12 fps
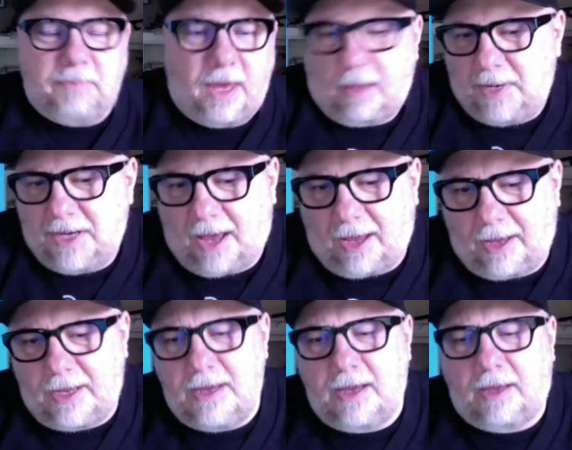mean,
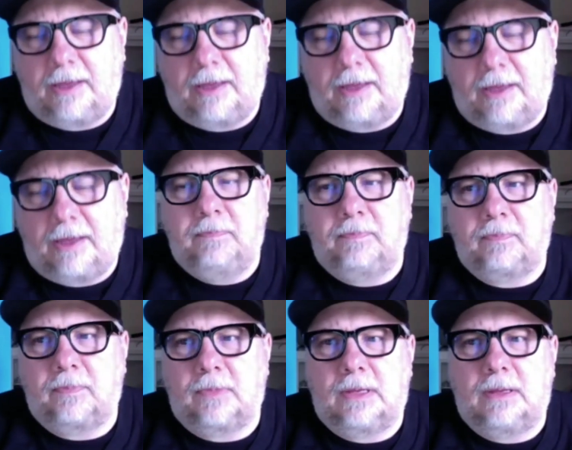I, um,
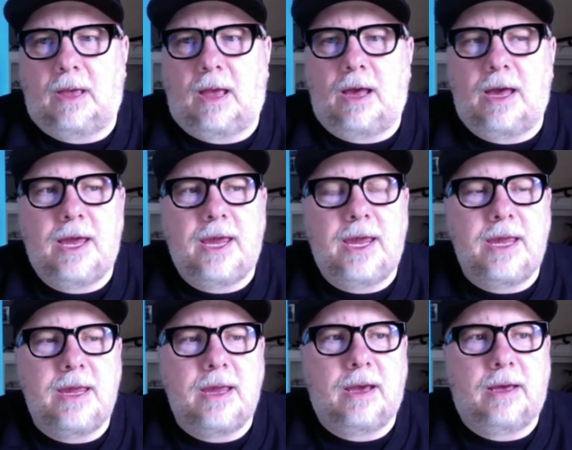
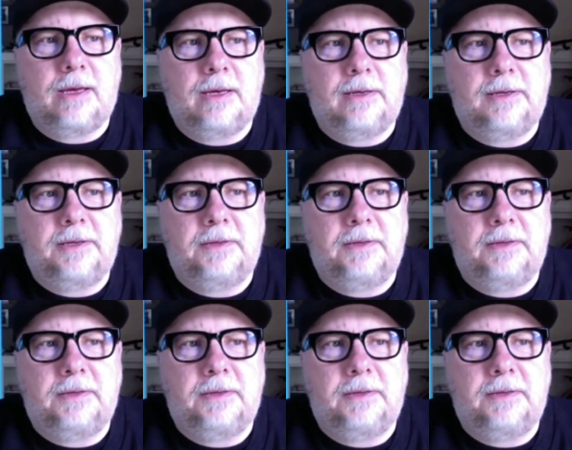I uh,